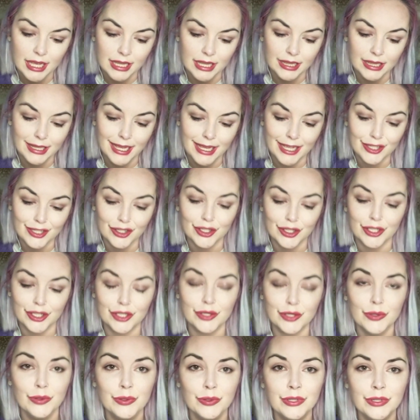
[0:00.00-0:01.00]
Lash
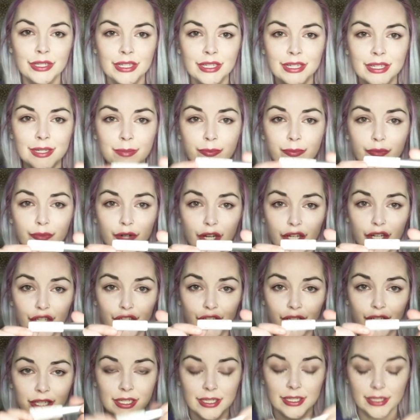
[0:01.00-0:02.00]
Couture Brush
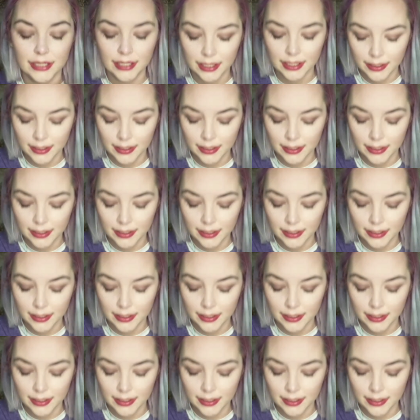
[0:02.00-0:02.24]
On.